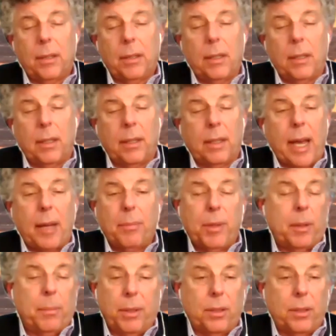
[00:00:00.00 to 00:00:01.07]
It can
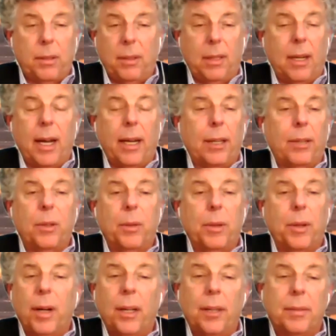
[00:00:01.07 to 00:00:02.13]
be, but you got to do
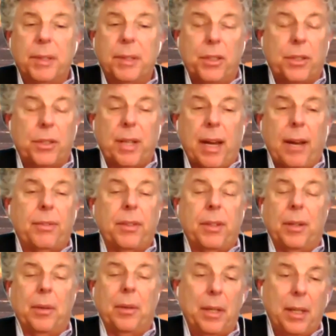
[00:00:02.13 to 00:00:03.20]
it all. You just have
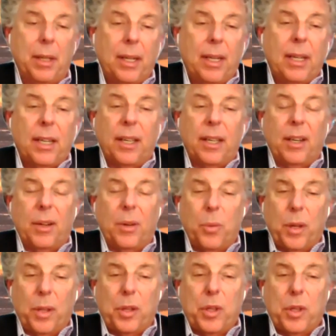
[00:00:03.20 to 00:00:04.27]
to,
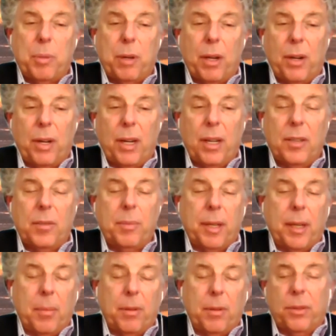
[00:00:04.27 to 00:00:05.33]
with experience,
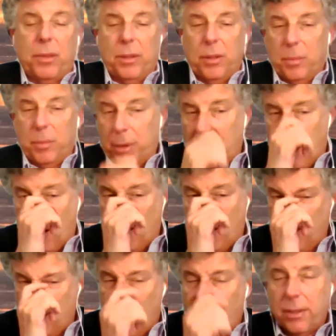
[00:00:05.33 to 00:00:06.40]
be able to
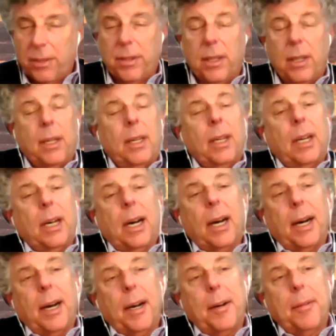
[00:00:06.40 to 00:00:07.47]
prioritize,
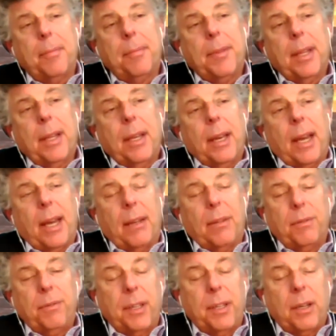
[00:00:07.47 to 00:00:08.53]

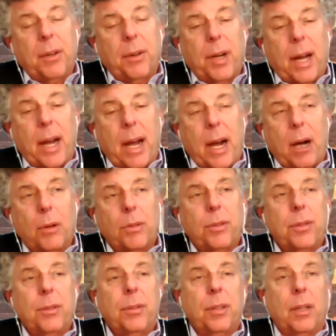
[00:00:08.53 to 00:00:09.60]
and figure out,
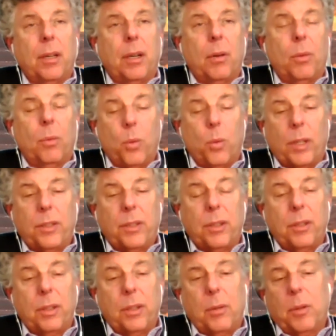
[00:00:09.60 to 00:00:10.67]
what to
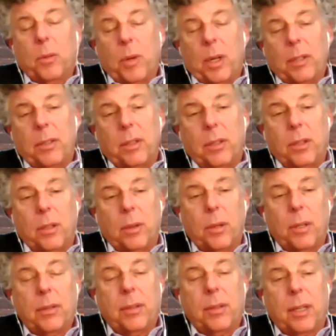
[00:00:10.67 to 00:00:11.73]
do and when to do
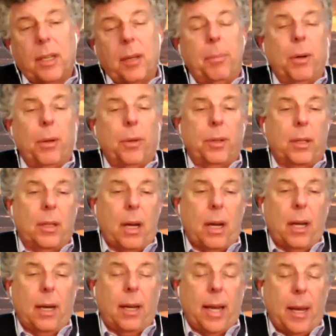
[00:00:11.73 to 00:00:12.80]
it, to keep both the
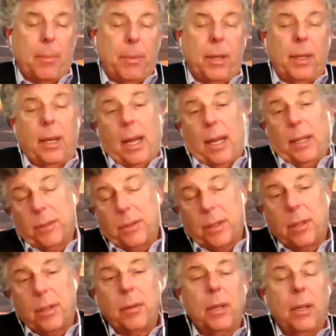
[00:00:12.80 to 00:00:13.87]
client happy and to